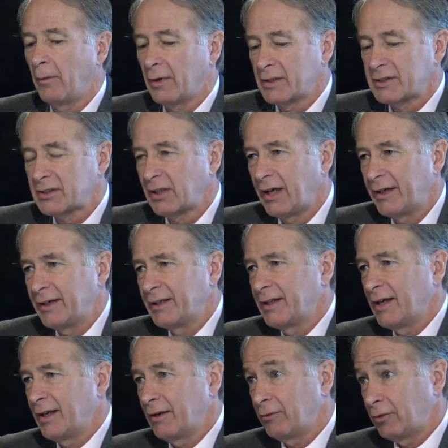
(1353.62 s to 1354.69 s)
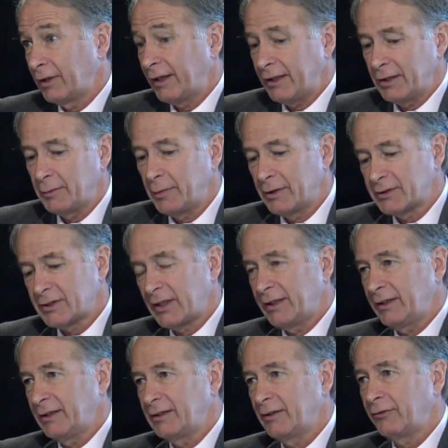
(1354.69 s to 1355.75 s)
want to slide in a related but
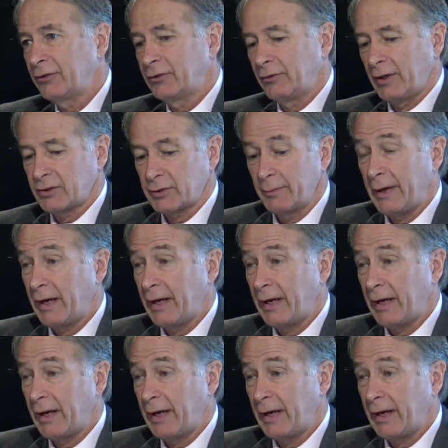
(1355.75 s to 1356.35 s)
slightly different direction.